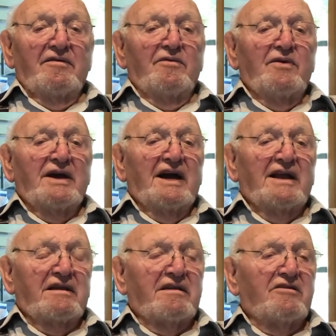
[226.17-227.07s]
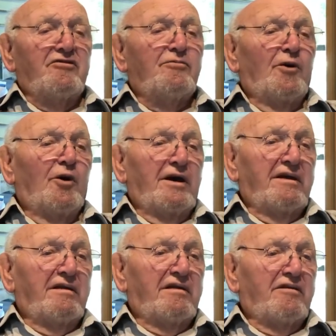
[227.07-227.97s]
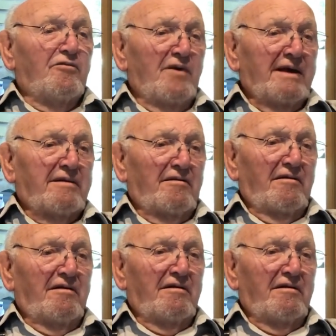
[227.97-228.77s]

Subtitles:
we got two boys to wrestle,